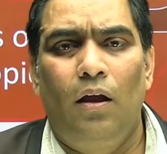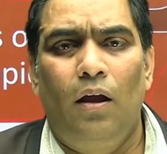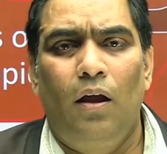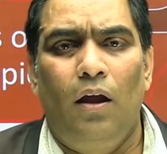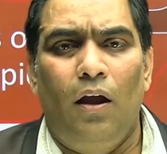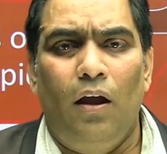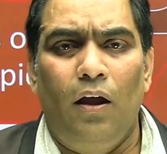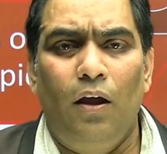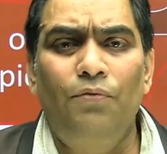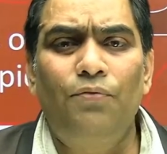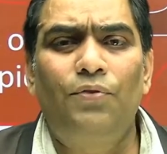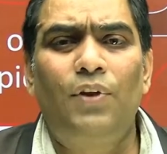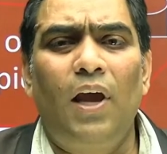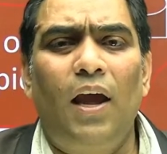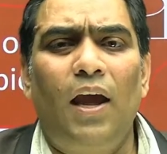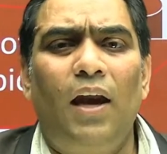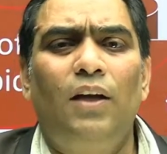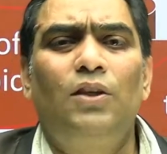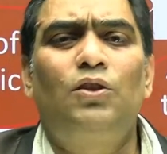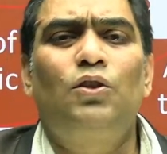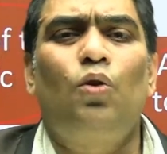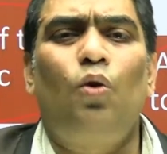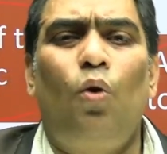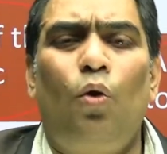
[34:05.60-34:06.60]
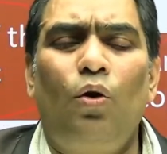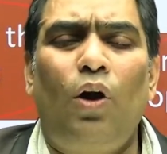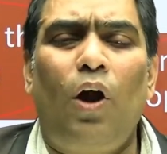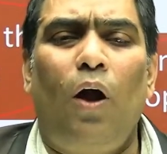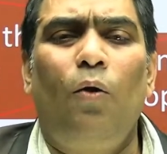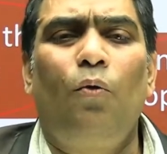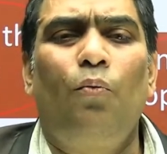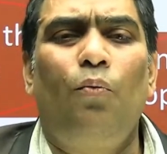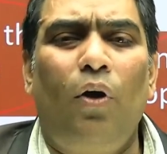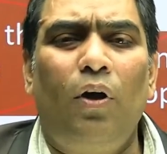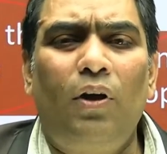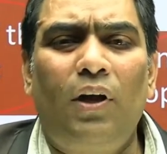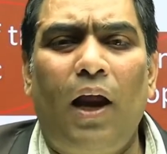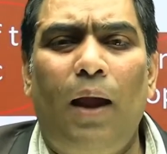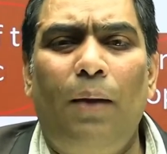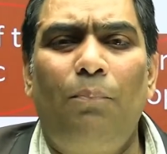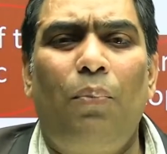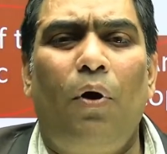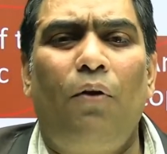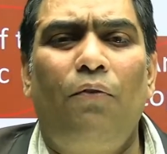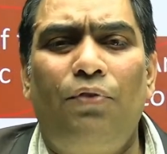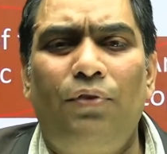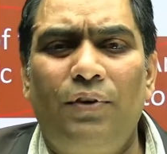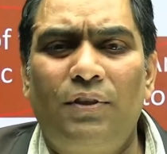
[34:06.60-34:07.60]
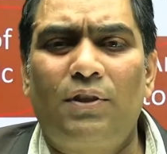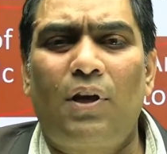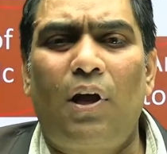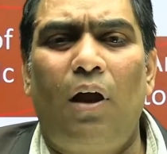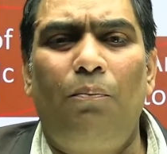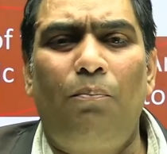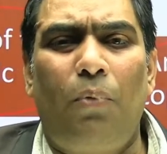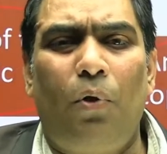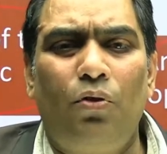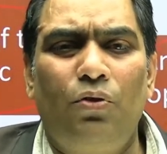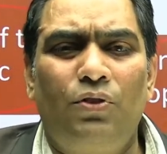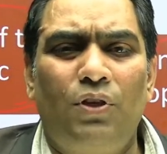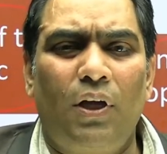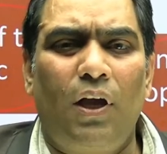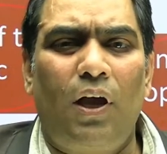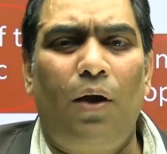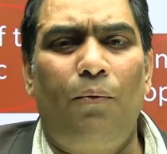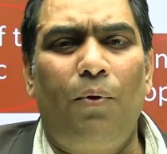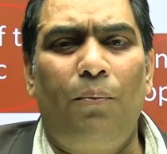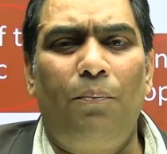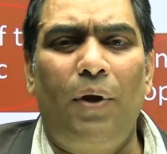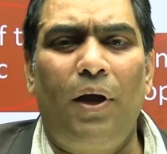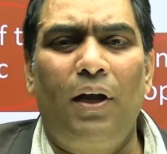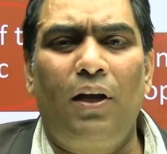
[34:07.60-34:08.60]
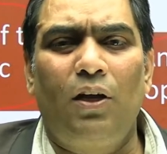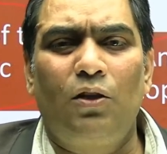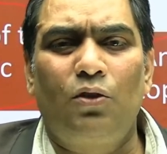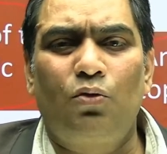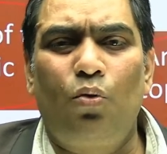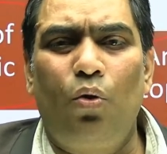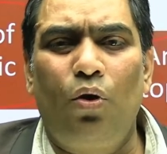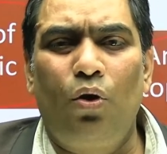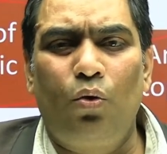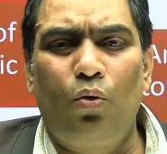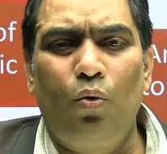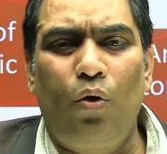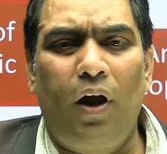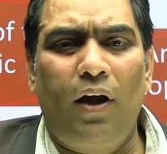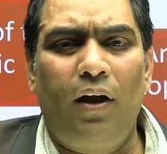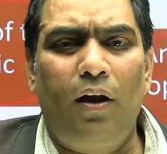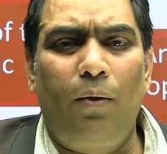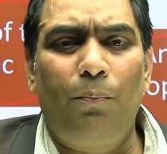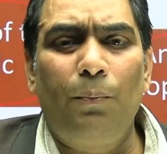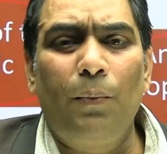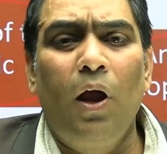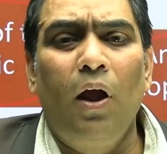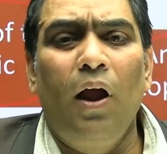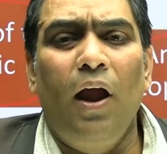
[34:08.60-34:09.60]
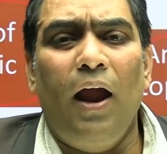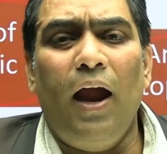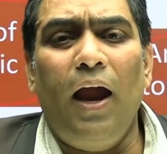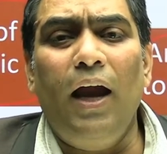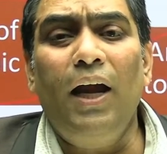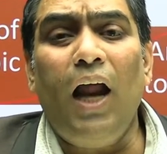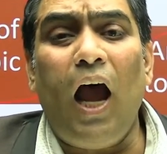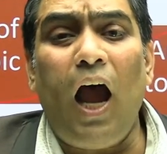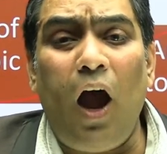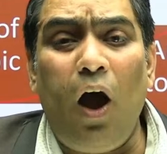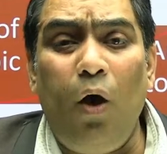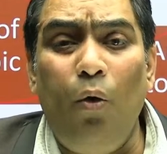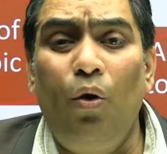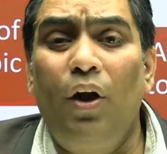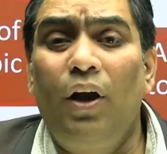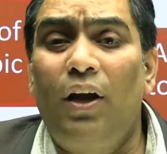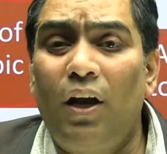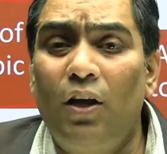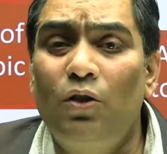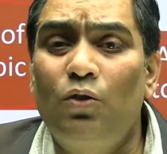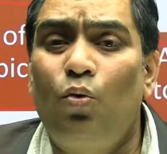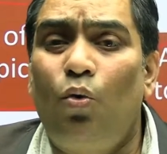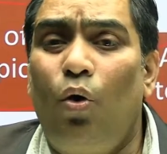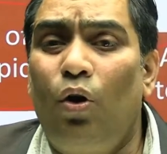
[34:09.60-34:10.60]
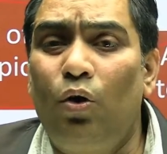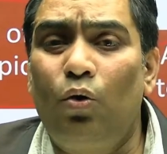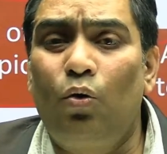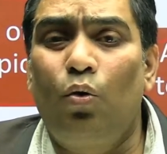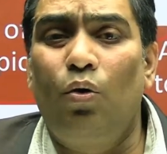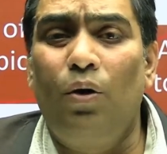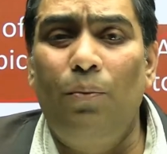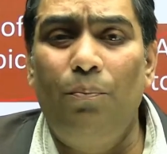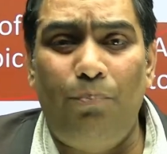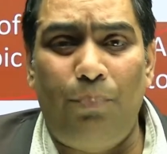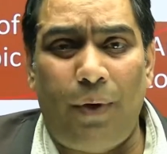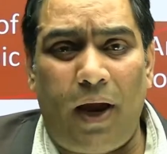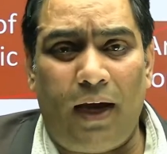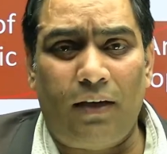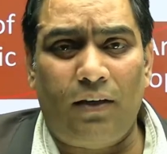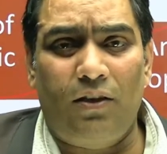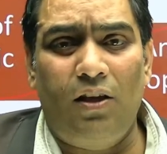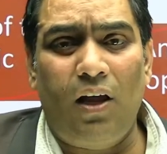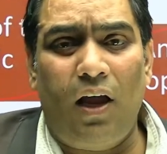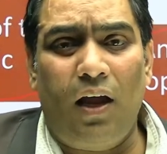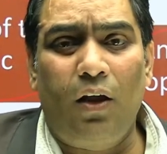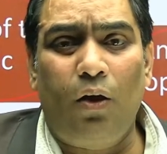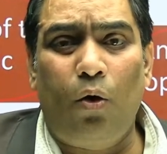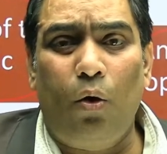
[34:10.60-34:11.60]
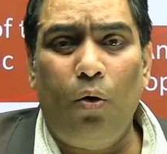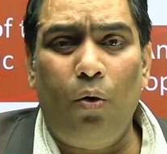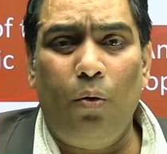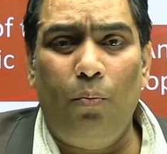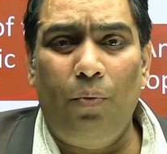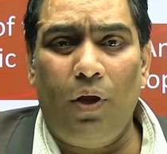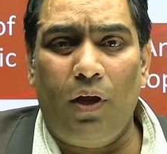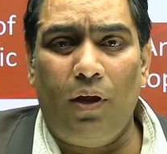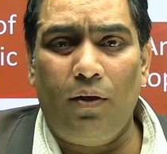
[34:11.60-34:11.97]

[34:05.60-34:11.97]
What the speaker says: If there is slowdown, what type of fiscal policy government is going to adopt and how it is going to impact the economy?